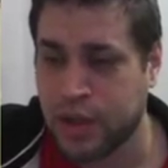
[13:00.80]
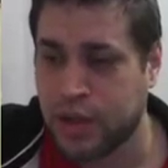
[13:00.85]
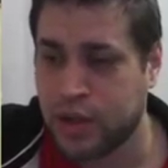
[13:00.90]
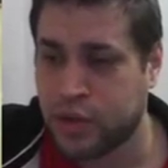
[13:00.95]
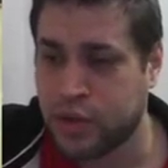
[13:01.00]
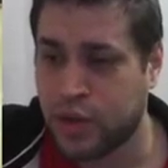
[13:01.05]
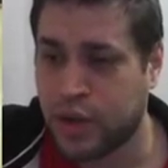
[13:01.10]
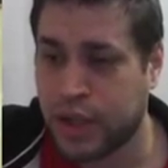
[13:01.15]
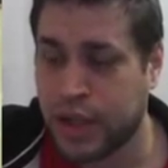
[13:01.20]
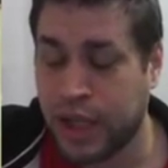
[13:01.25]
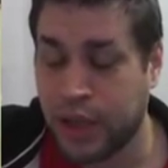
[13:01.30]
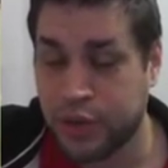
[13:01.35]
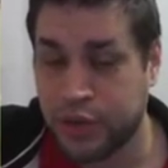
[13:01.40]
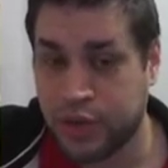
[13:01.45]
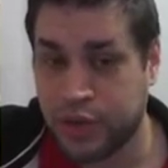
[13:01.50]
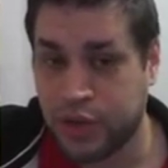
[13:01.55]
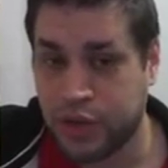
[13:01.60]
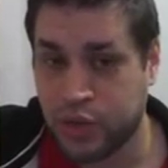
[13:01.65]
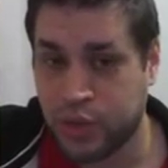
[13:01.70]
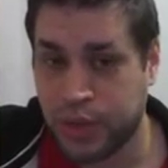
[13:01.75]
So Klaus
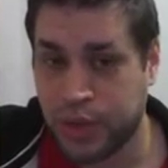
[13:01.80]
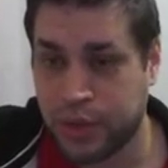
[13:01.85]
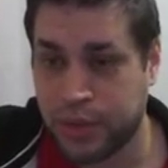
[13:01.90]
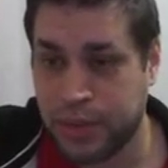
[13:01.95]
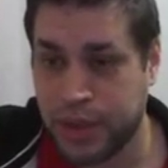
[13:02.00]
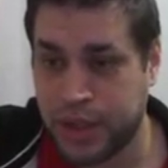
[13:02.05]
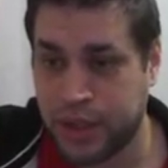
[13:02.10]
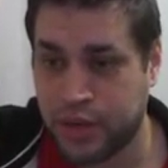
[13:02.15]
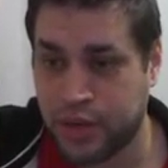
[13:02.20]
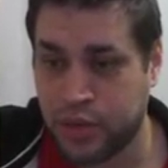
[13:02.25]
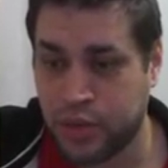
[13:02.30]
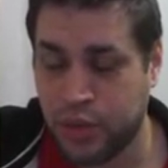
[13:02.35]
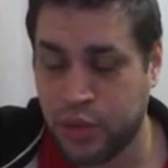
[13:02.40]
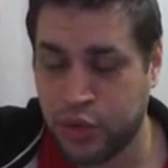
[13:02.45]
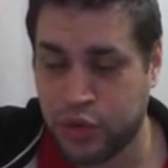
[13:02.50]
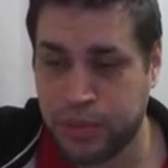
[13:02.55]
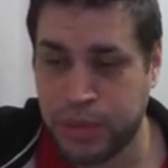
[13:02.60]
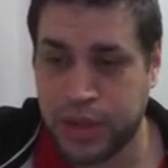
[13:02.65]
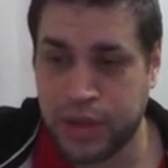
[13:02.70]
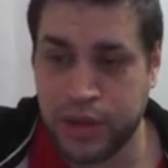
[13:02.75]
is also recommended to
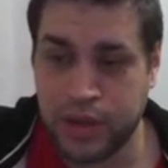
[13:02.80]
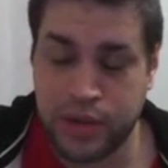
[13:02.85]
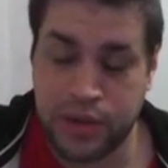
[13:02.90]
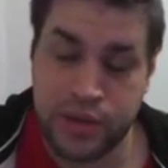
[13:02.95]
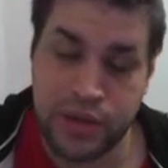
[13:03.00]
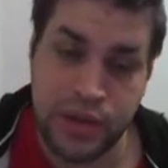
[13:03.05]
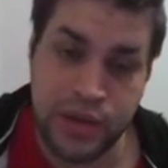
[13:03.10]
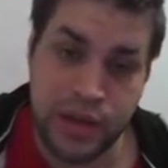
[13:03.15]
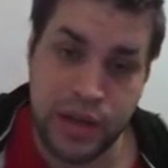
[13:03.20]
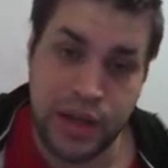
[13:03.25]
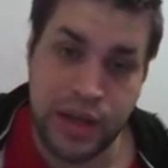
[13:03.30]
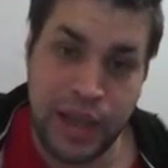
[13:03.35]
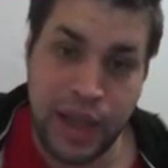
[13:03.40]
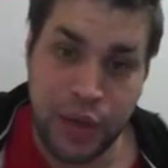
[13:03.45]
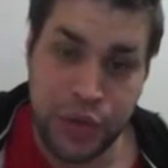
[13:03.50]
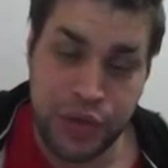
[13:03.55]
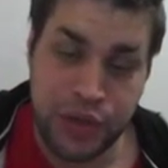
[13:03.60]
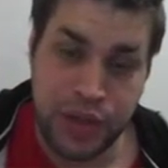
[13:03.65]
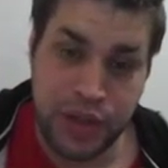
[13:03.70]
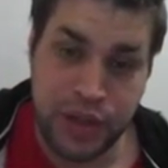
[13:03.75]
use because
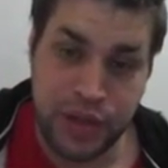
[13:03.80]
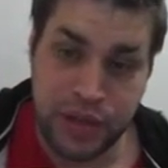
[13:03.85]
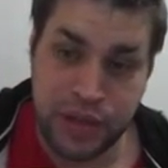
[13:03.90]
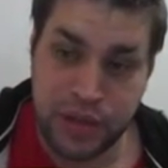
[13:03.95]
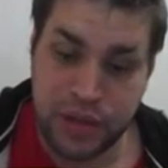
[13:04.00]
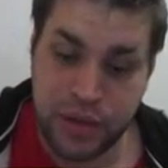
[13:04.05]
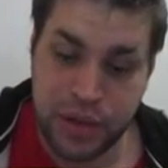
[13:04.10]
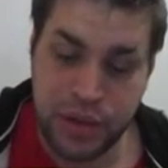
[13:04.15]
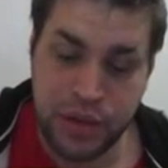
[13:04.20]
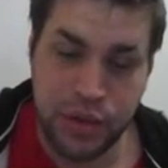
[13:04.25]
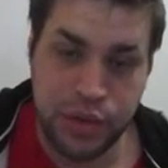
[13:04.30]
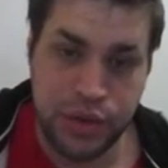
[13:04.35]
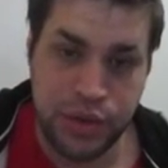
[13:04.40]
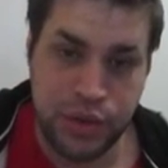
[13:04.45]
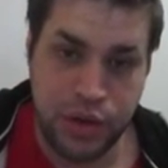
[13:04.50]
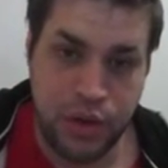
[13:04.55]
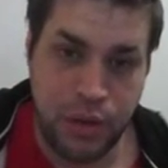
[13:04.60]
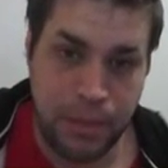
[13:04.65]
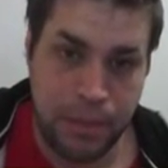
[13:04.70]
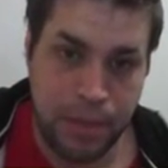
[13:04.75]
Klaus can cure
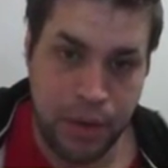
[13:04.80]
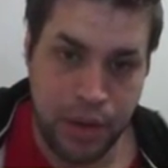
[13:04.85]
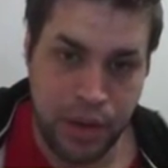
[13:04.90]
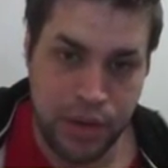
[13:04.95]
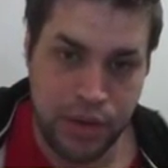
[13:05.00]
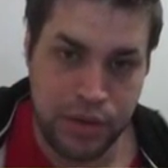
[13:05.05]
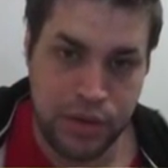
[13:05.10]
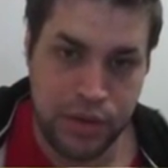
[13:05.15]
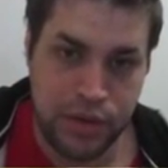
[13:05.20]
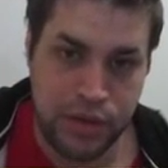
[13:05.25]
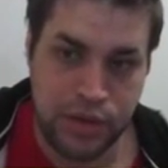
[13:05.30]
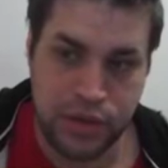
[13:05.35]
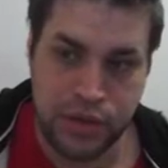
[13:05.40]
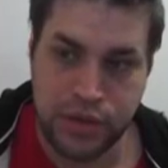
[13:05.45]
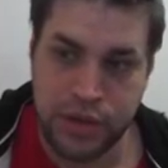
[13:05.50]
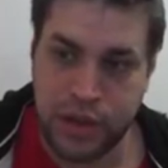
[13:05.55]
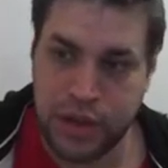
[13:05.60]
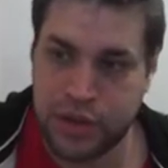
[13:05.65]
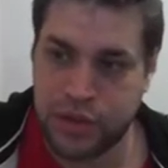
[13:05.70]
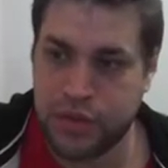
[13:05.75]
your poisons.
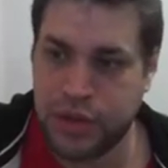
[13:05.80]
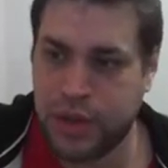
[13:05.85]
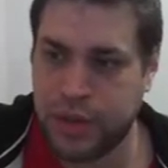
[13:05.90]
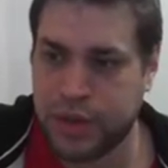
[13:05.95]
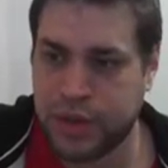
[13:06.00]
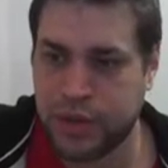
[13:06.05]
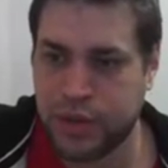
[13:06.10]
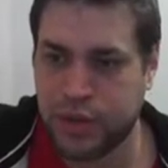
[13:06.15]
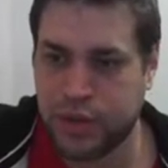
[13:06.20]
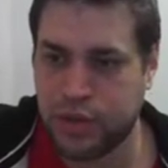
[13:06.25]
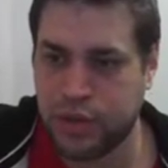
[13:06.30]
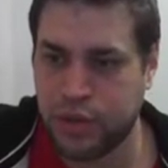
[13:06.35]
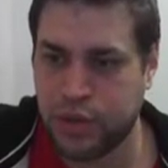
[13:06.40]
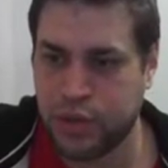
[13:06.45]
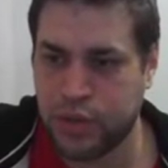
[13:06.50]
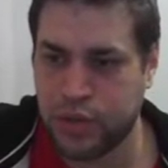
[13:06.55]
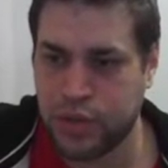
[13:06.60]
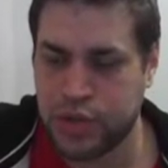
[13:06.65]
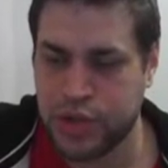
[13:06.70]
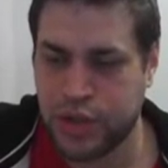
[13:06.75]
It's very good
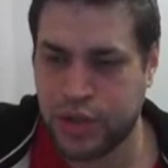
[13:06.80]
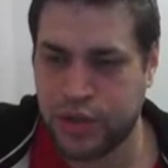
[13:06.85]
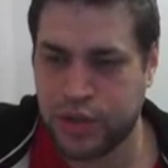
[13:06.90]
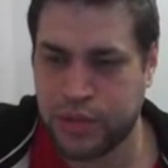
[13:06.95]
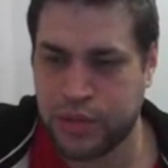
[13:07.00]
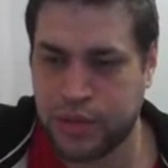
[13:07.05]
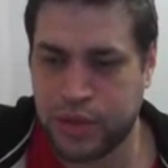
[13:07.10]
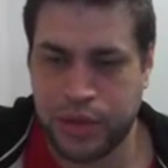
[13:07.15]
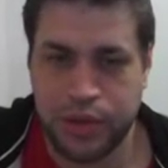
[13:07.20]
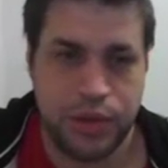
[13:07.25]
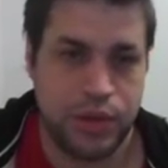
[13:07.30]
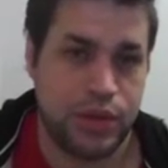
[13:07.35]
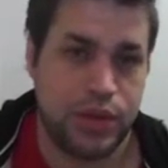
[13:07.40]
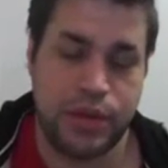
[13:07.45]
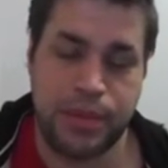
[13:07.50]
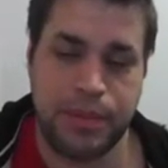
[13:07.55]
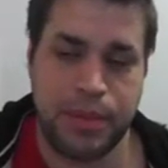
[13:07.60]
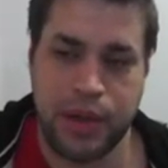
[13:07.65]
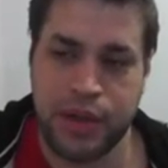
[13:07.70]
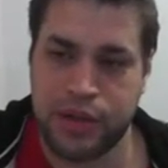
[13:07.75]
to just cure
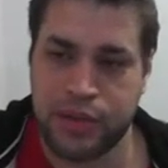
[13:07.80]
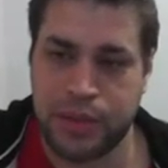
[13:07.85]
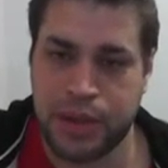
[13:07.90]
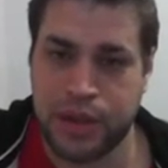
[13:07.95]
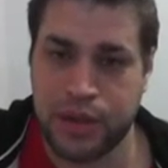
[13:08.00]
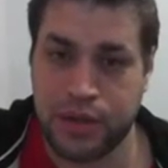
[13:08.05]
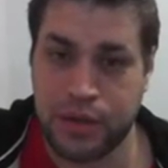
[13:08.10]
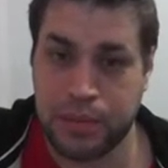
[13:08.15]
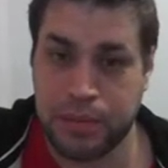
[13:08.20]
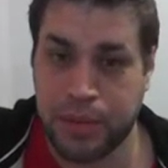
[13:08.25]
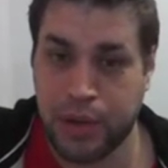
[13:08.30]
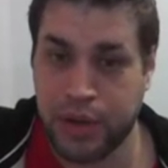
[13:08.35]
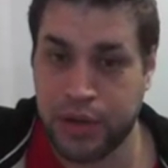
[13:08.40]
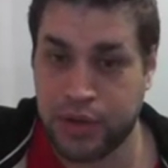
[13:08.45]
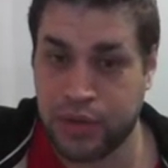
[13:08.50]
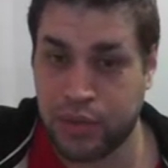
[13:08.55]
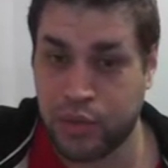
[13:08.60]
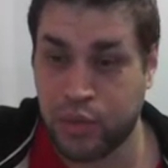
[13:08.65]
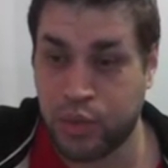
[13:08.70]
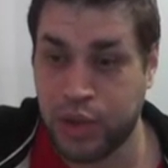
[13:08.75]
the poison because
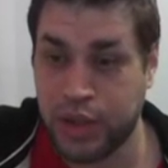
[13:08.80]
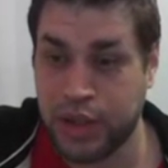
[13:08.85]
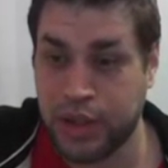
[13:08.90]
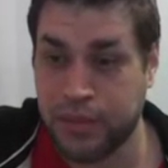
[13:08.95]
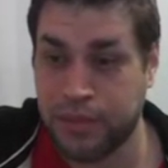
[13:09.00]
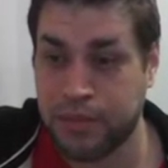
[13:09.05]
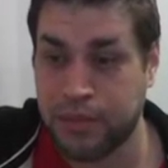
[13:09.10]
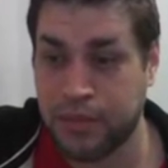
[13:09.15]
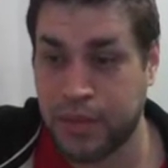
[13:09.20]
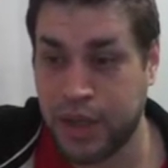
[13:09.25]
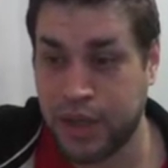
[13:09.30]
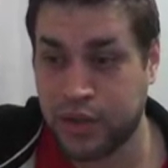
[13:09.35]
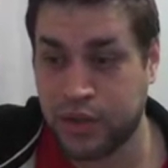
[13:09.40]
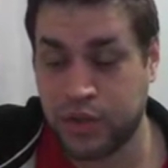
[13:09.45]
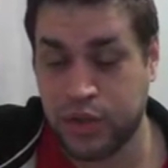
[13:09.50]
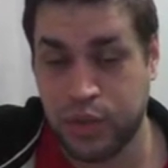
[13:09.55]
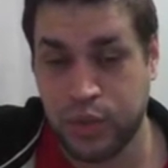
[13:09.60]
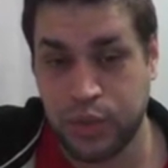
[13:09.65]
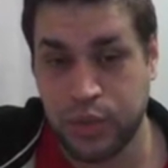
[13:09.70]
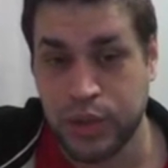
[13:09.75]
poison really
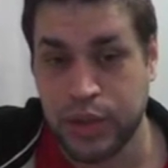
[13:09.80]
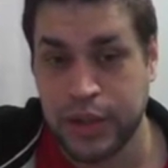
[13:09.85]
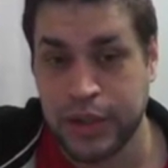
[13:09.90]
makes you